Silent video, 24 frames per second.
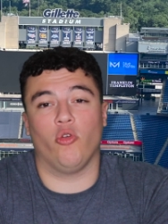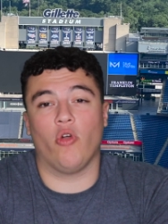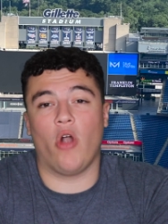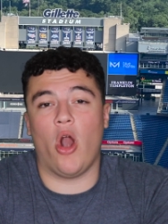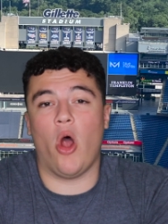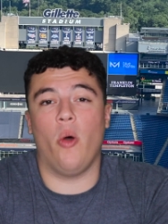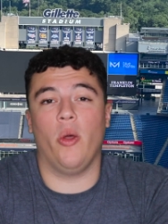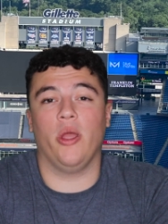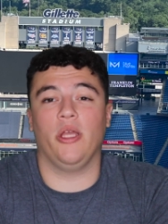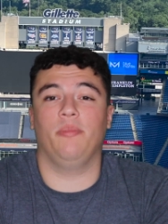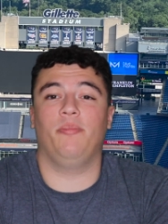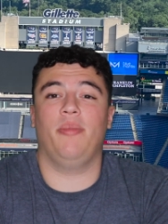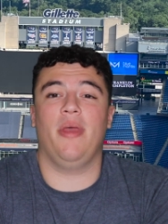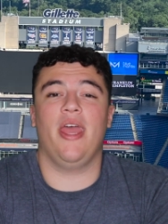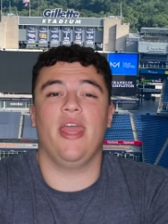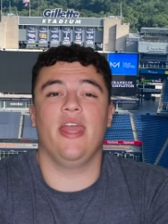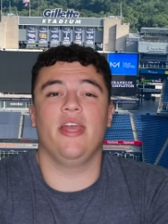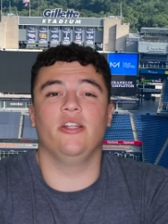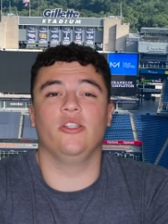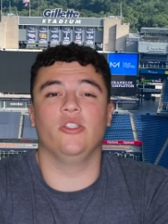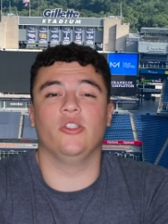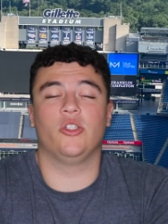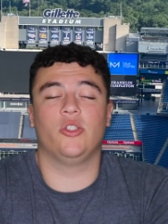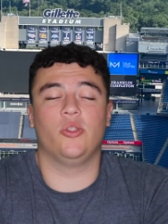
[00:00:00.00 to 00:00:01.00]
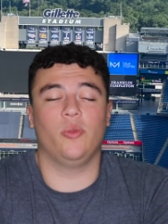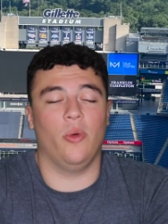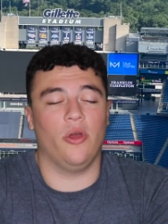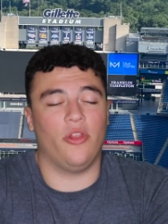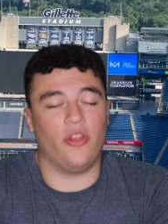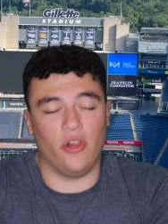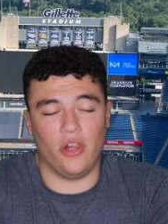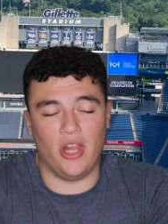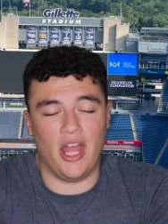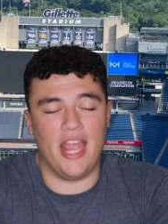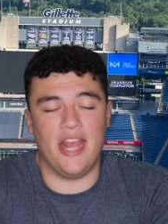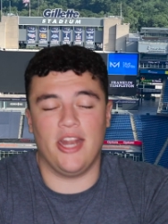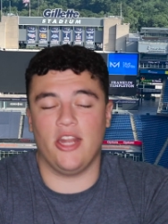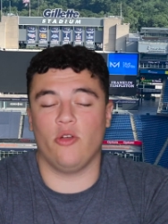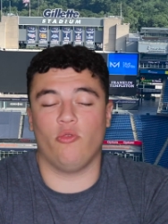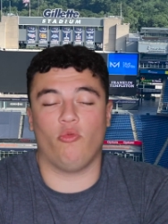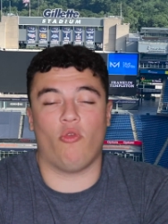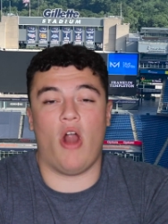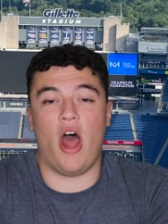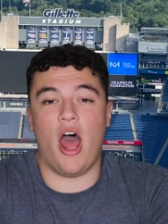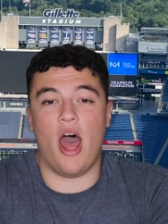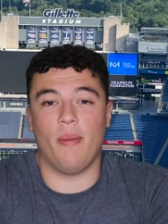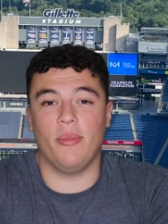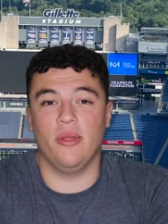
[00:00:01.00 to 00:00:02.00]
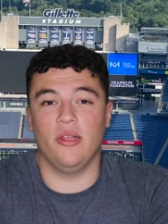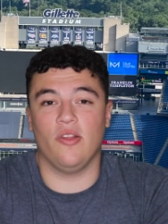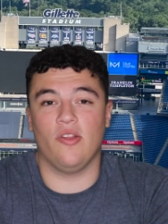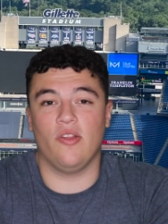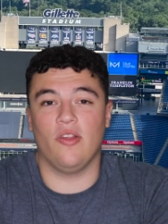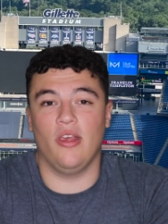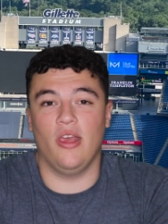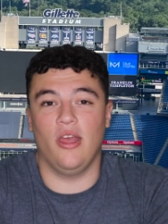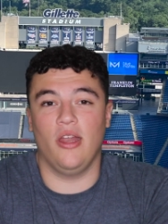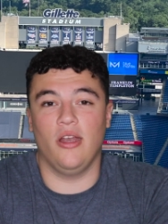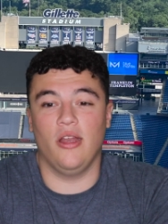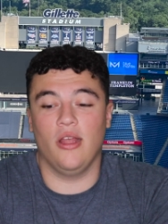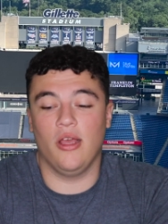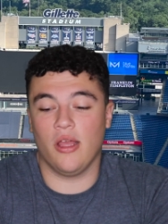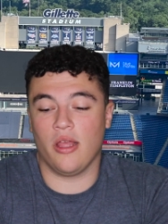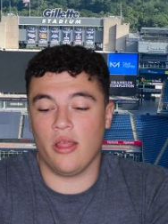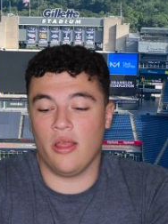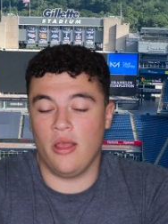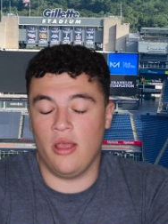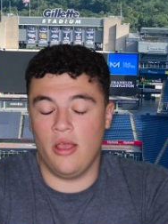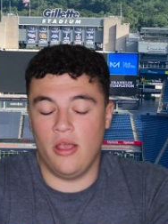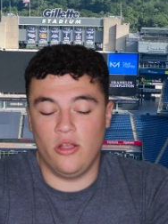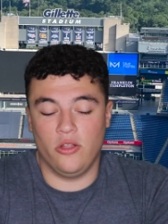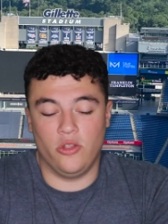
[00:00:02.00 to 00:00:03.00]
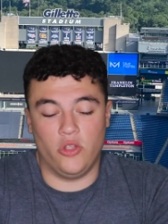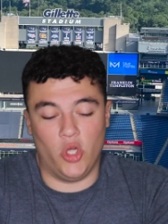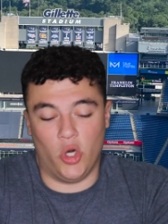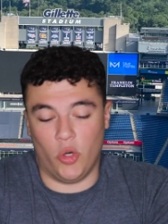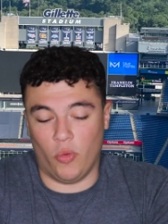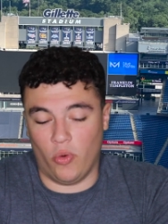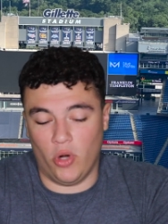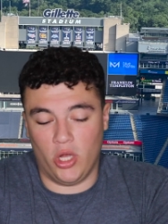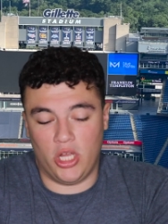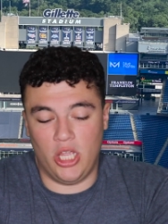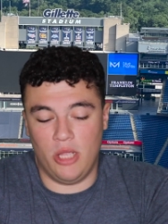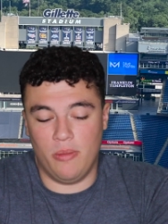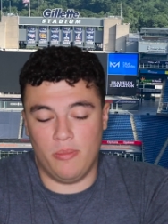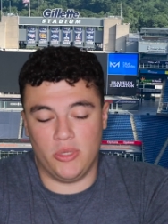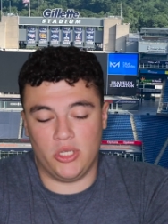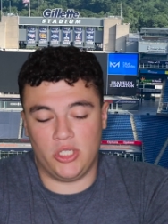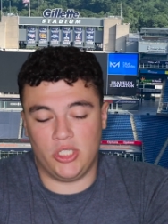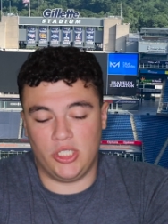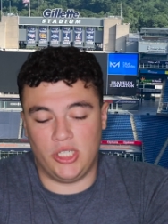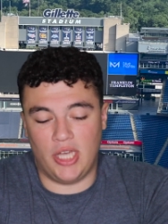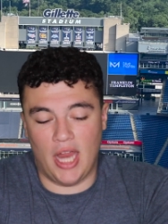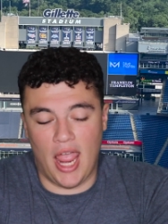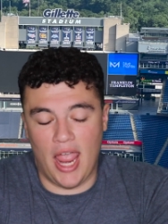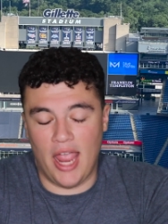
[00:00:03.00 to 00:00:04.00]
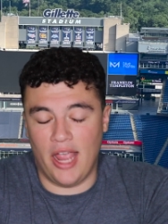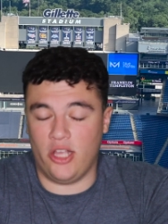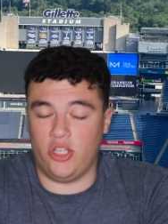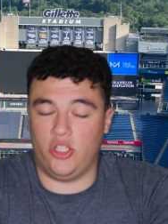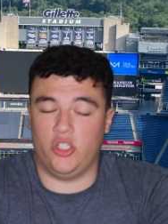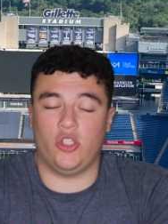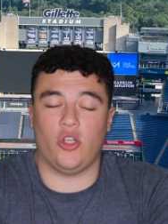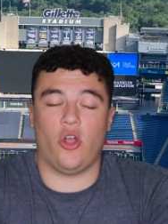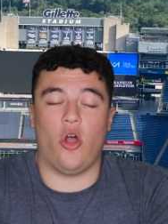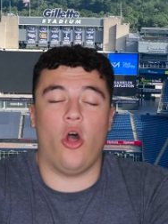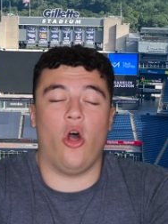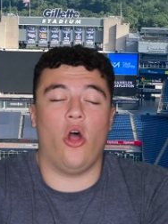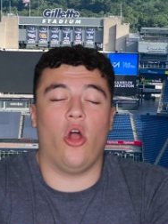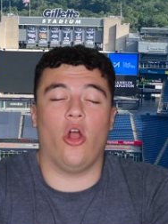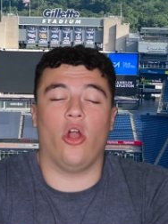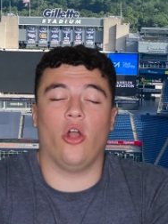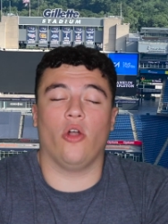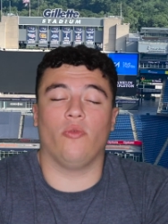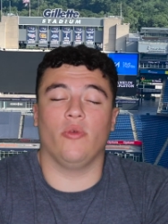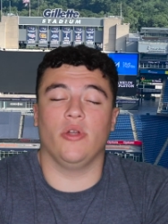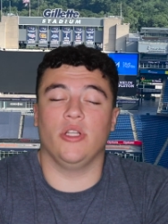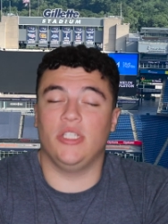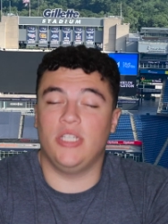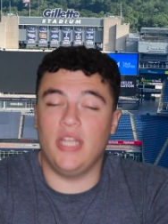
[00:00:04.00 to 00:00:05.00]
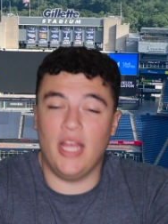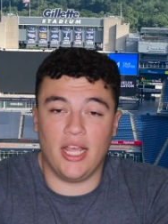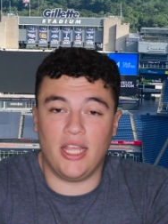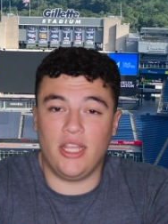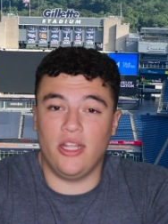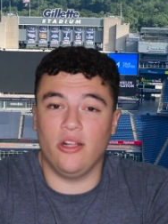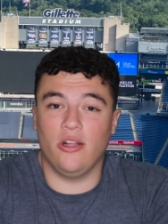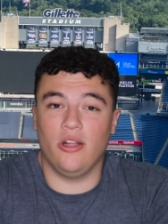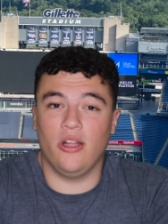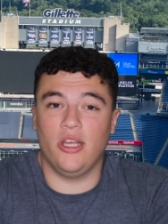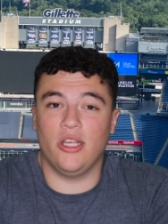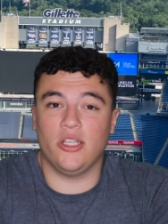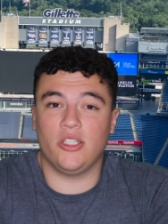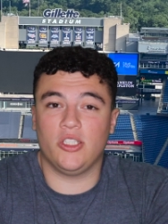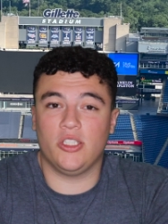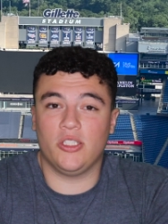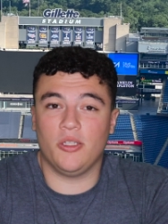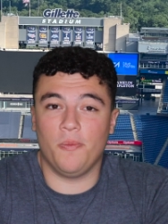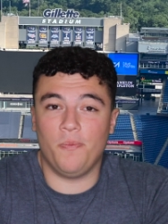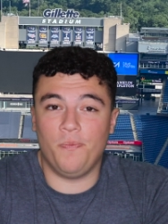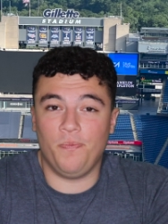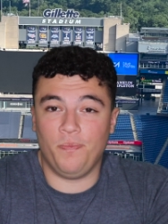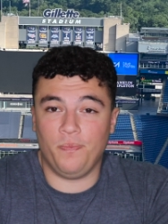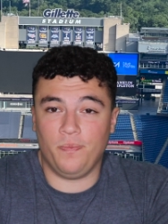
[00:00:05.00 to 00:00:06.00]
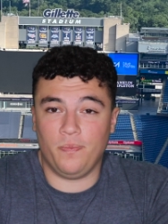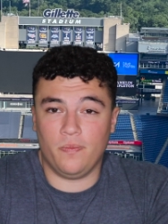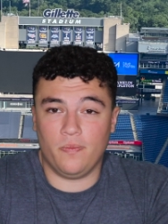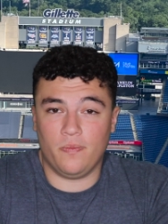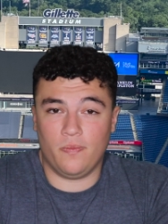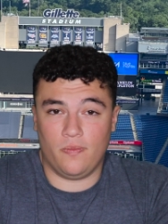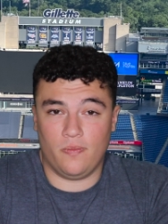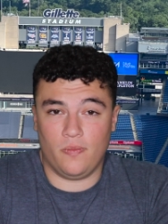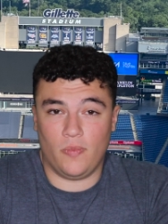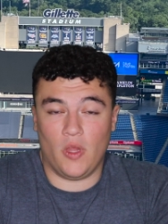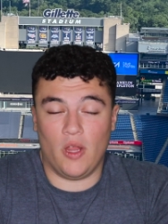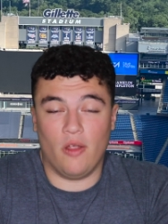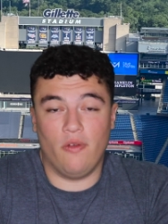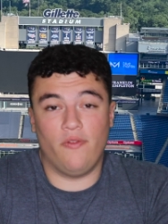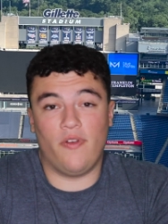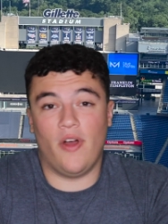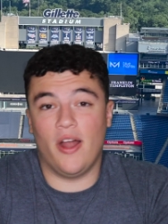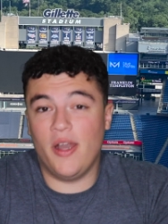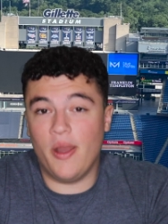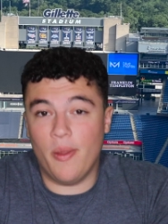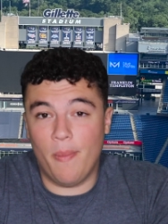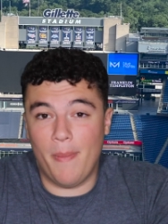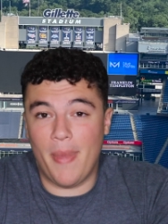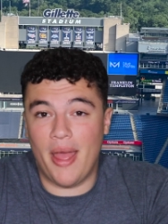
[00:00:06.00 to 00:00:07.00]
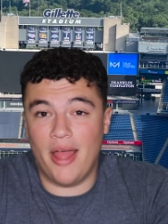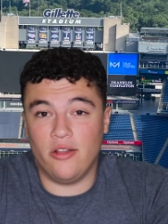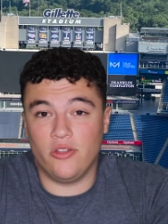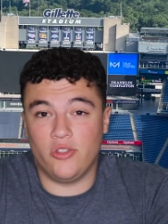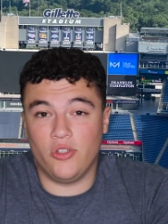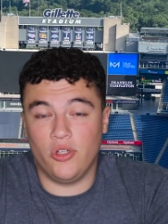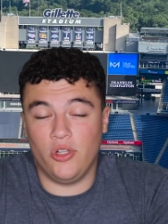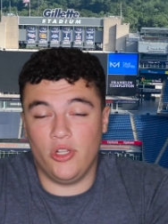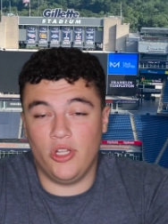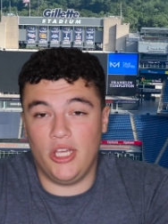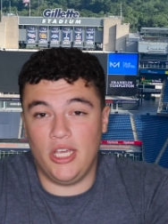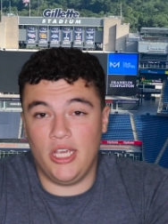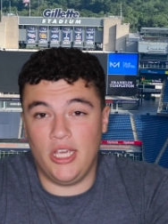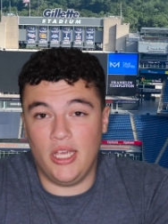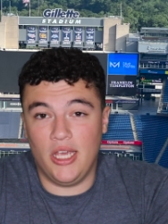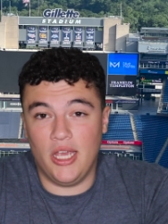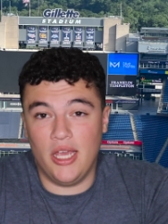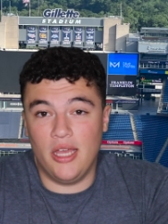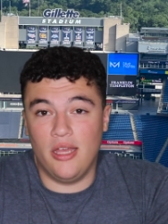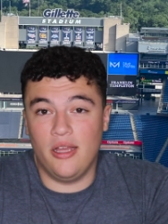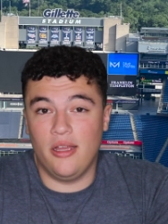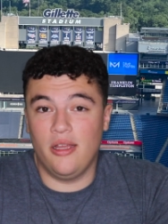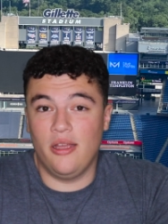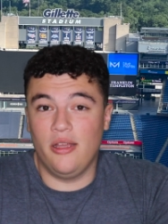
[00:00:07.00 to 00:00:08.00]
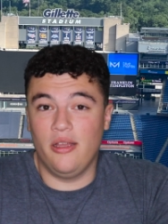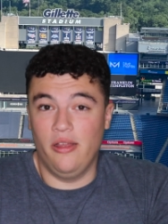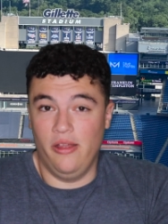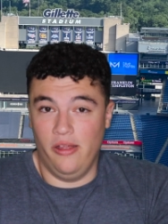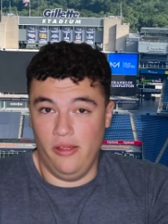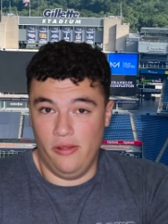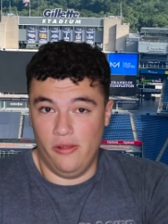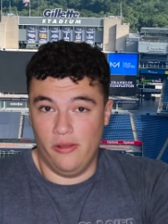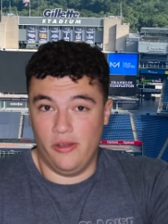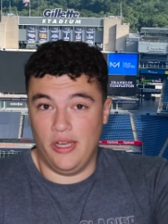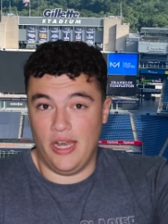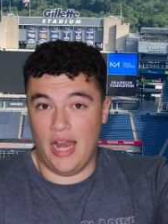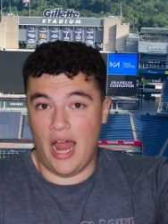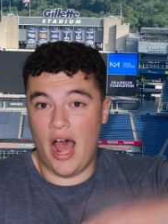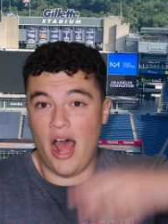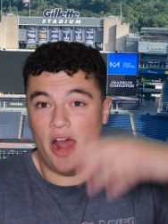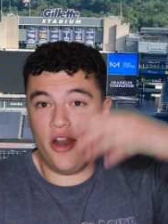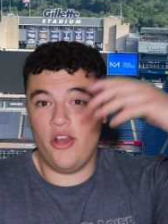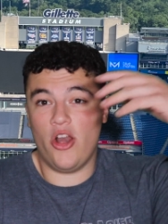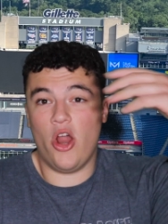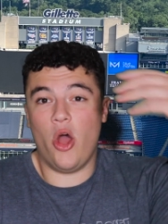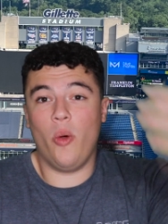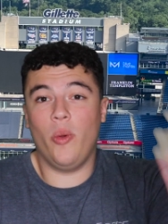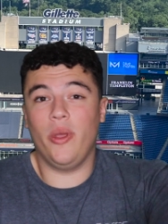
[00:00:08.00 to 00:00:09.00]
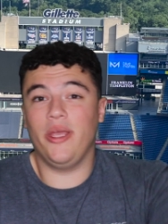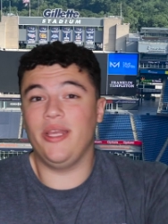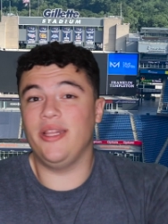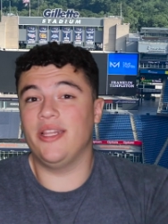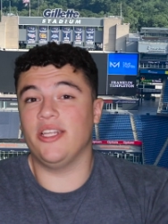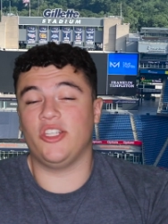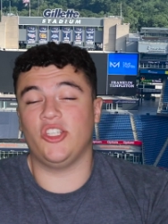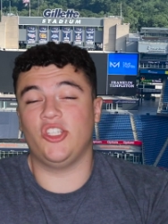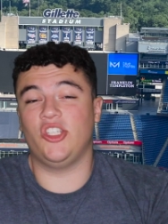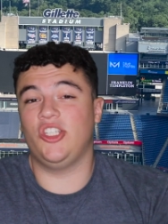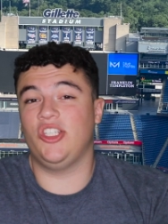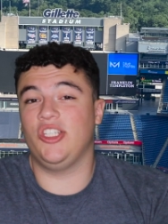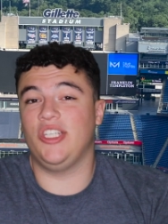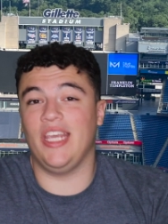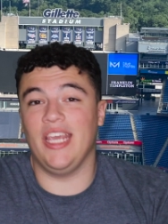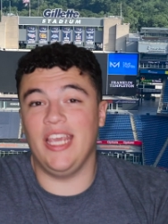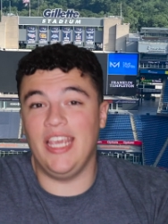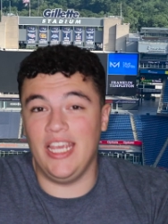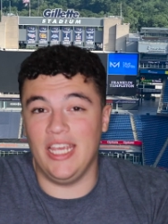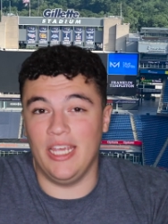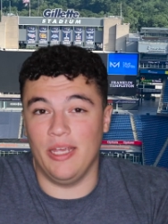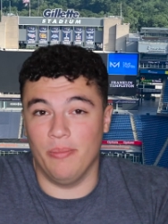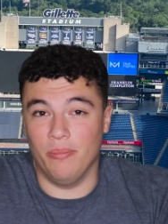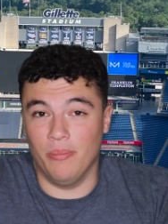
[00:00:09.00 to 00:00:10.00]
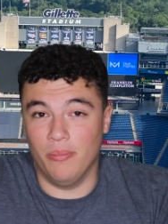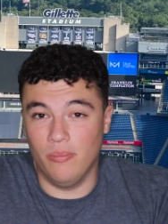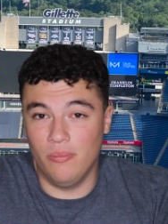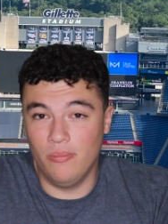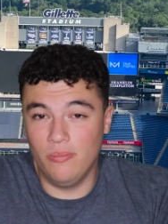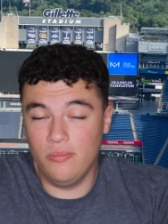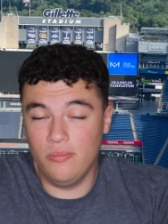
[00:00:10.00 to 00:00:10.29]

growing pains with Layden Robinson. The rookie mistakes are ridiculous. Fundamentally, not knowing the scheme,